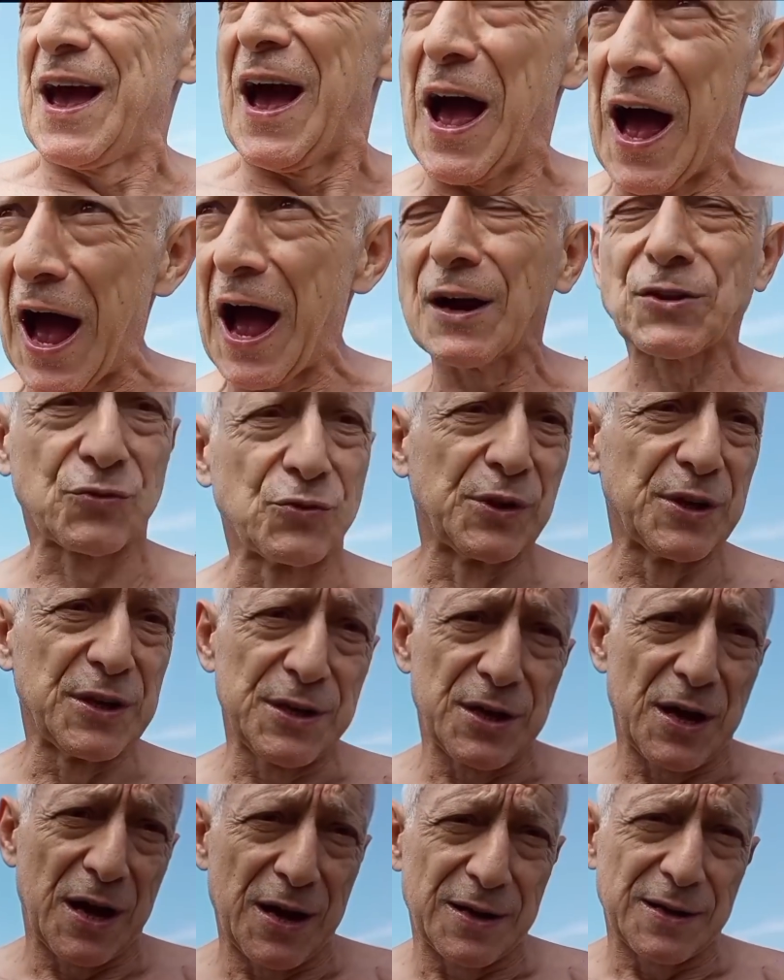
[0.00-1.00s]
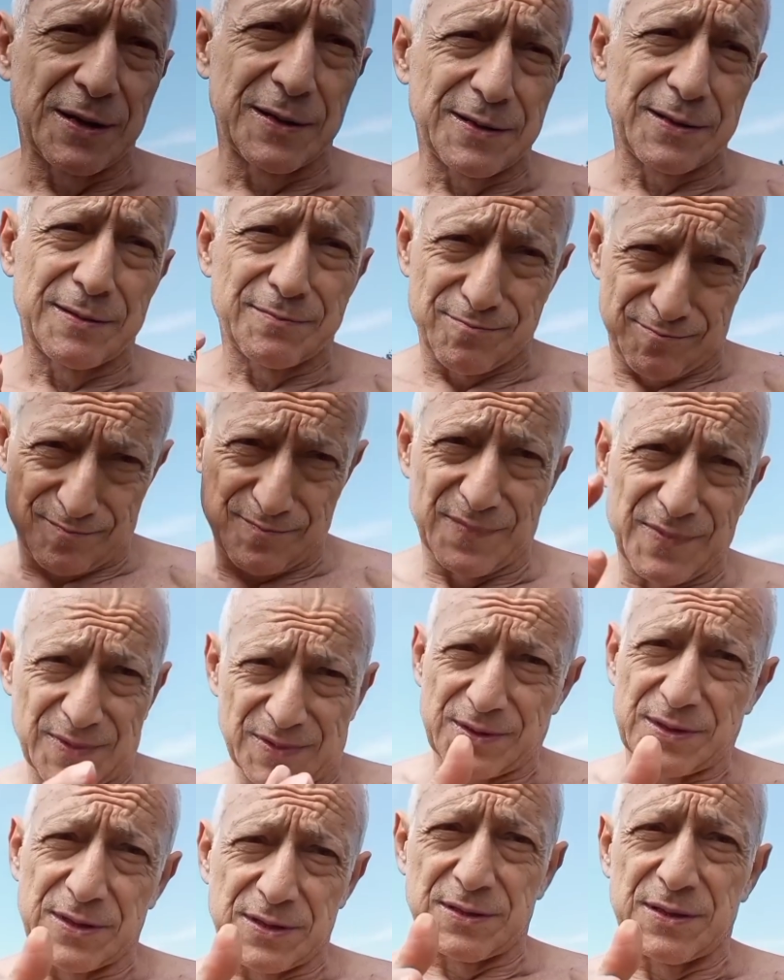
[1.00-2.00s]
Actually,
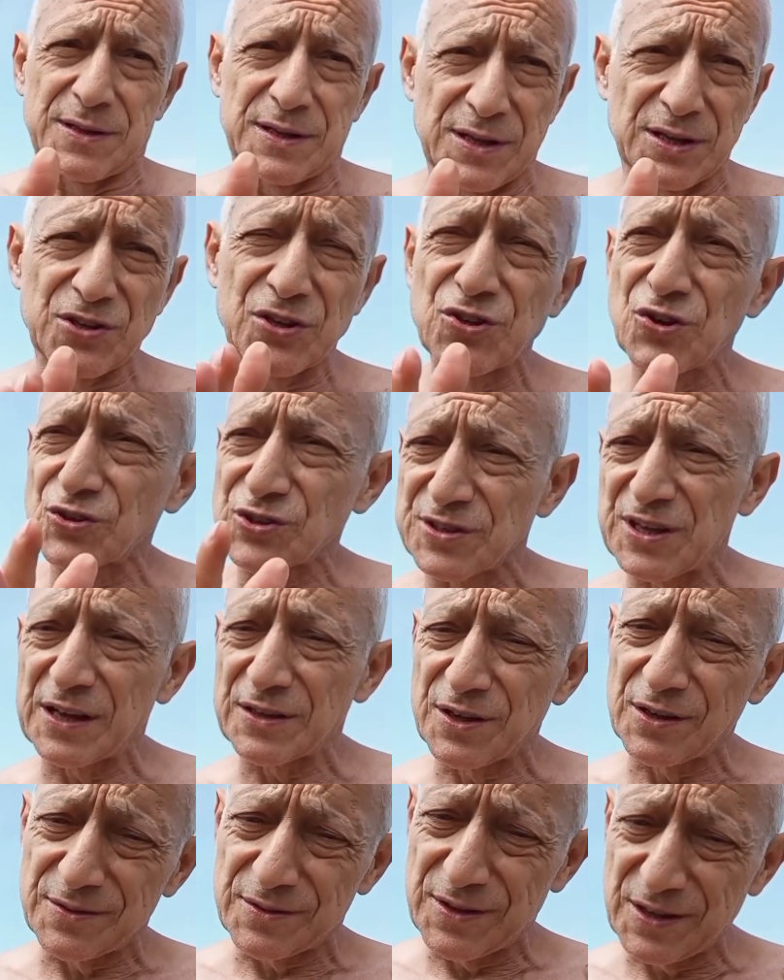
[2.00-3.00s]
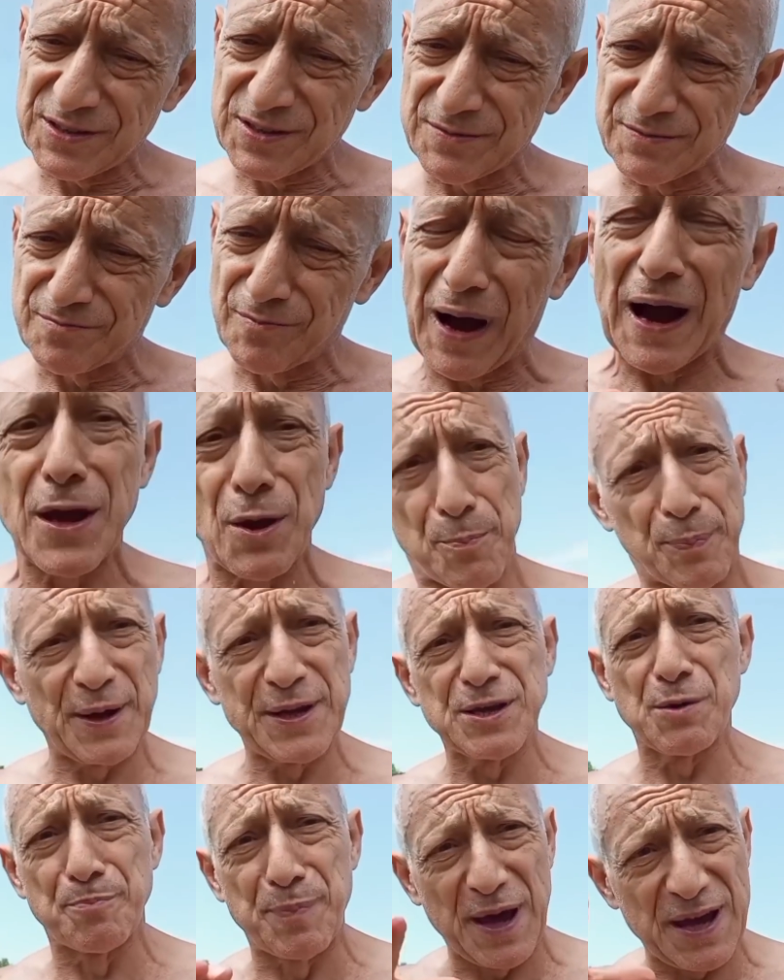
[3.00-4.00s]
this is just not, this my
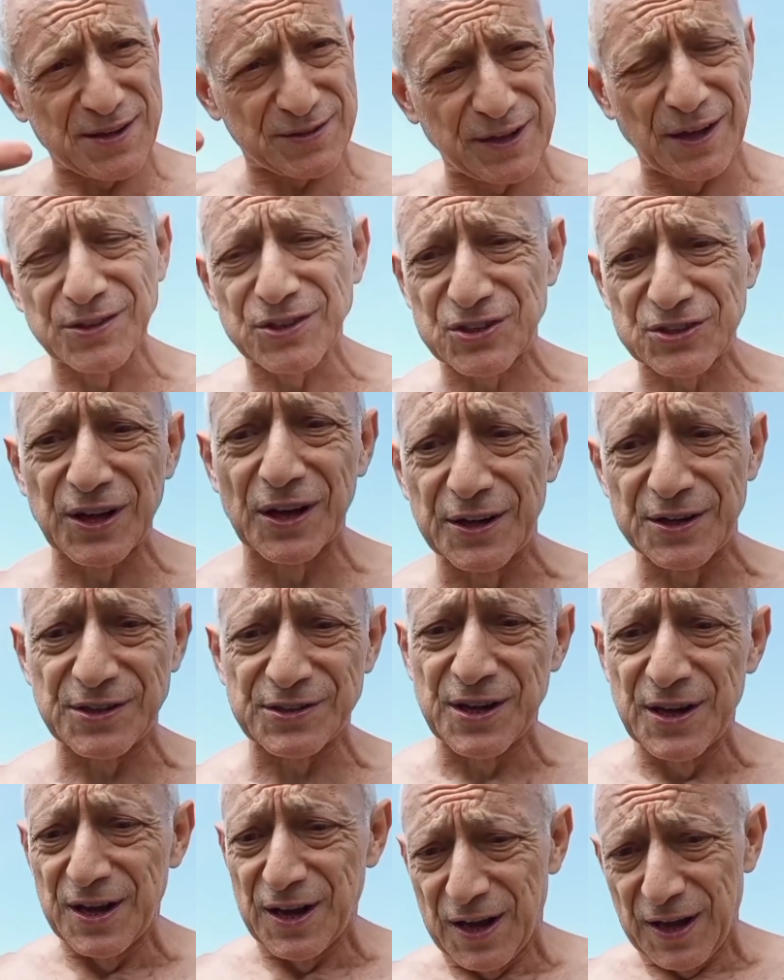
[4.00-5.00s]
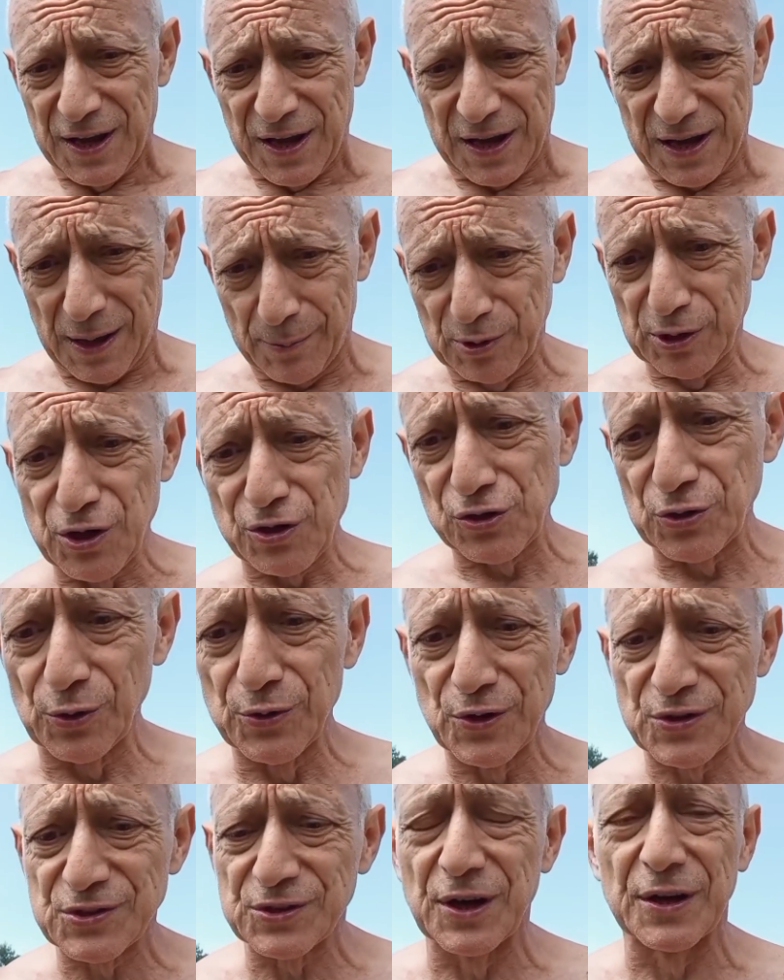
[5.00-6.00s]
opinion based on studies, and I'm going to show you a
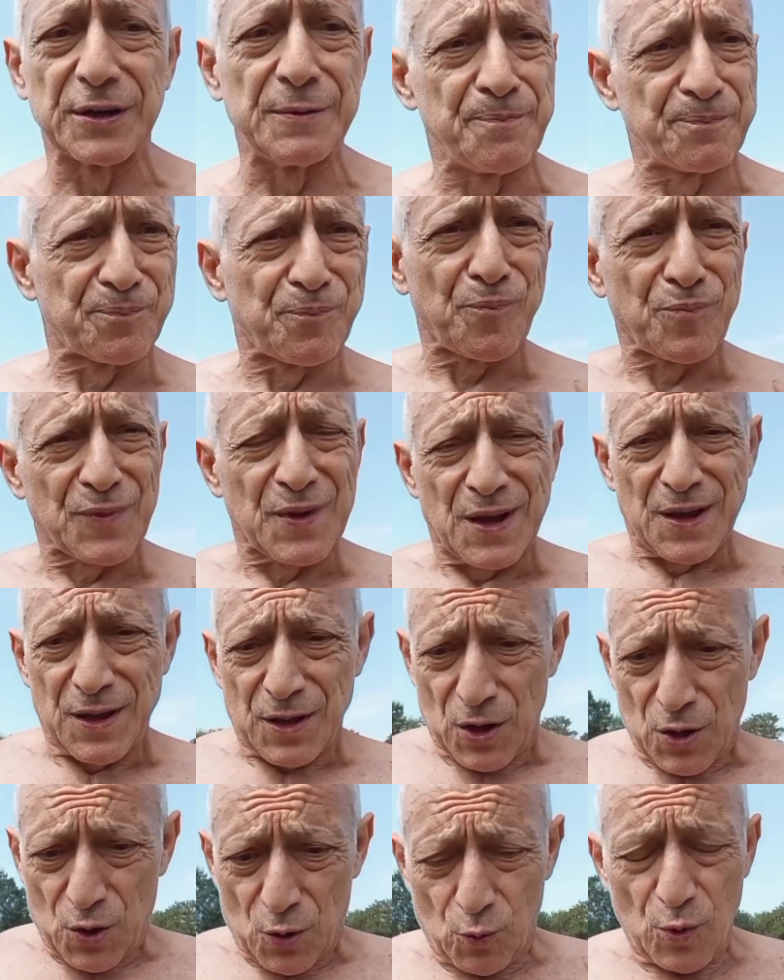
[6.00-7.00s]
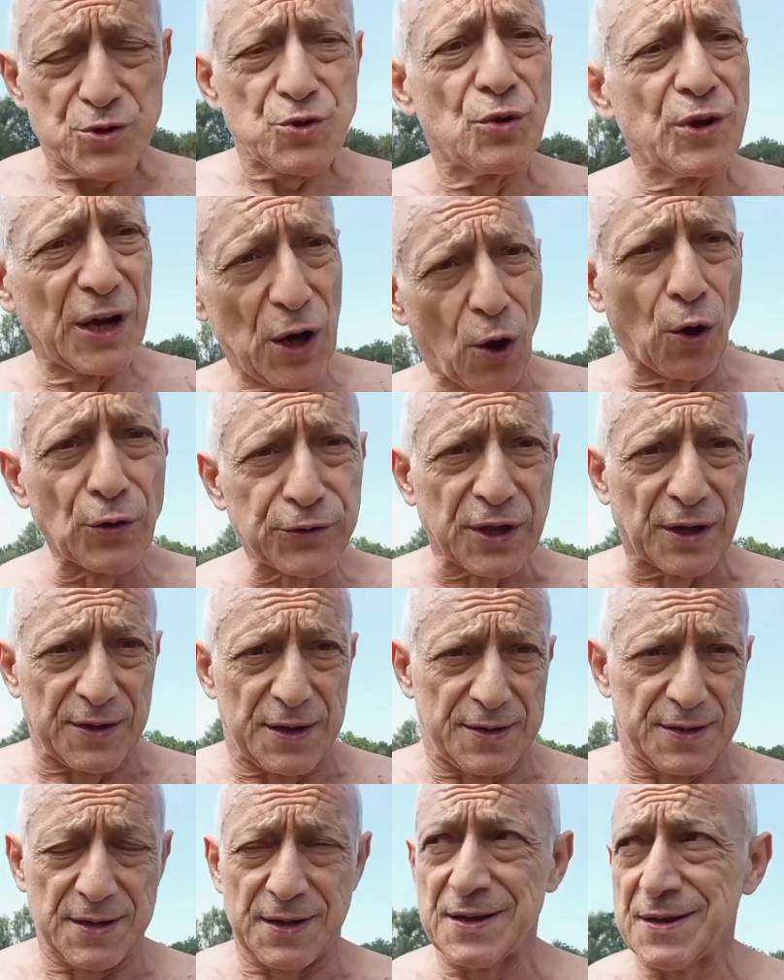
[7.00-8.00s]
study. When you get older,
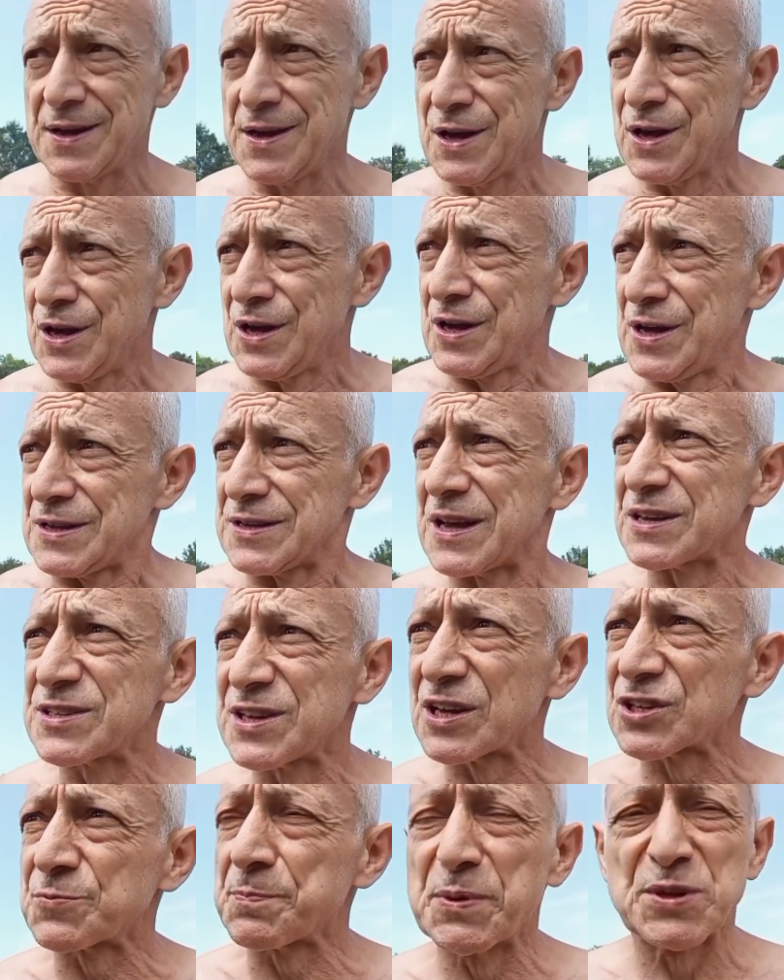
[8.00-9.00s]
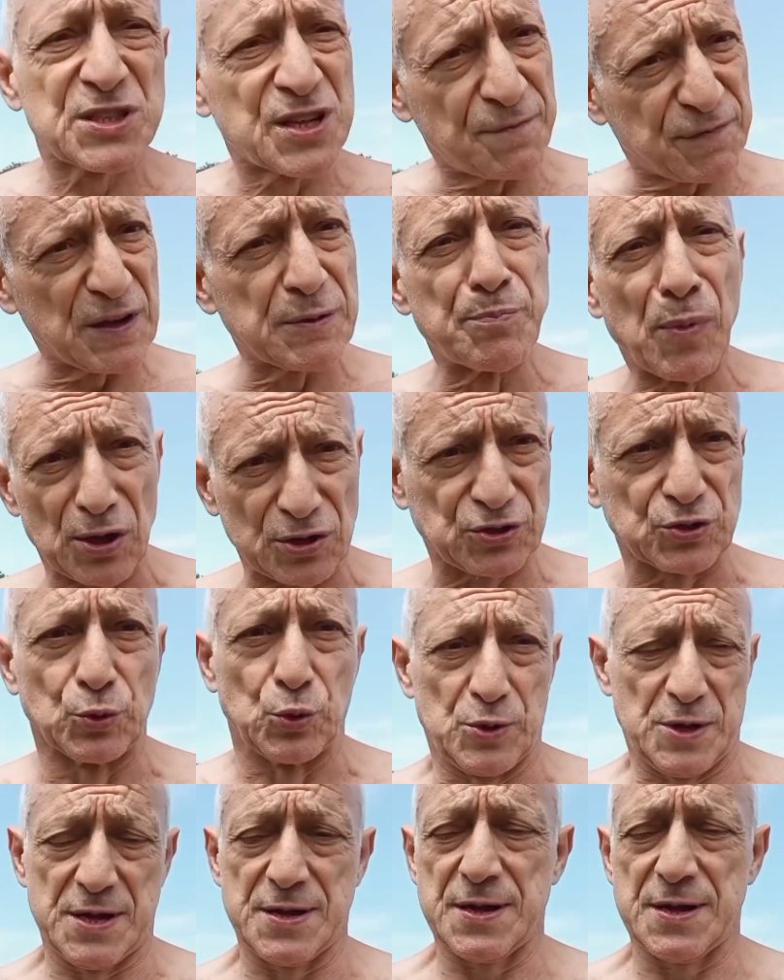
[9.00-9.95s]
there's a specific muscle